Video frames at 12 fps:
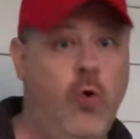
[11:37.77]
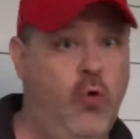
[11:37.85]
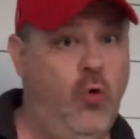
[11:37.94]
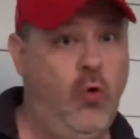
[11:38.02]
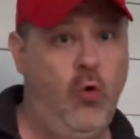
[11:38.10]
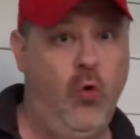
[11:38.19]

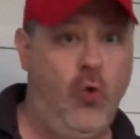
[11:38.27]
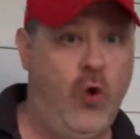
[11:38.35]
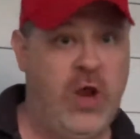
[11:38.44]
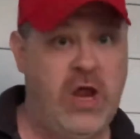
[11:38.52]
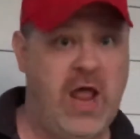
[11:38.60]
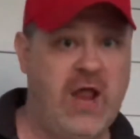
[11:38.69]
Ooh,
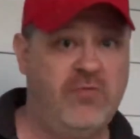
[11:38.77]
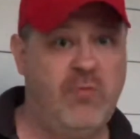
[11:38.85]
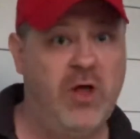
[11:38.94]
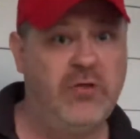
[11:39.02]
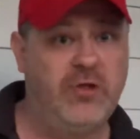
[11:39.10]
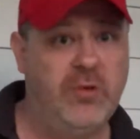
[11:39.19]
he hates
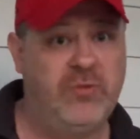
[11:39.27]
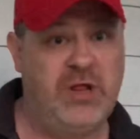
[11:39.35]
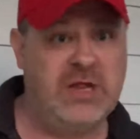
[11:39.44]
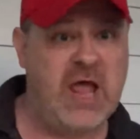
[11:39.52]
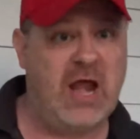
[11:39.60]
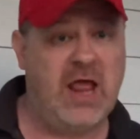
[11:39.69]
Muslims.
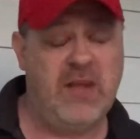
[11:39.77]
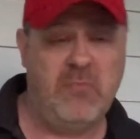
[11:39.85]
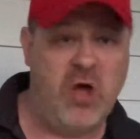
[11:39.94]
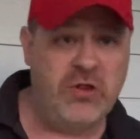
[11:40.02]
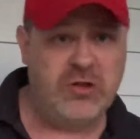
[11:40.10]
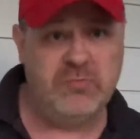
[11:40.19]
He's not letting
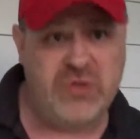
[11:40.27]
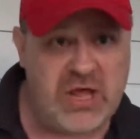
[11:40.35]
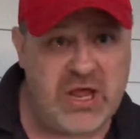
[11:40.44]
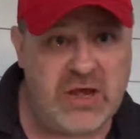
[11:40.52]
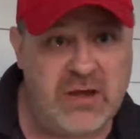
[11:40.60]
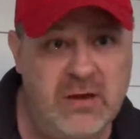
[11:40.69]
Muslims
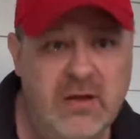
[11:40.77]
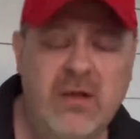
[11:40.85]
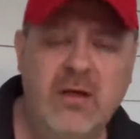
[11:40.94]
in.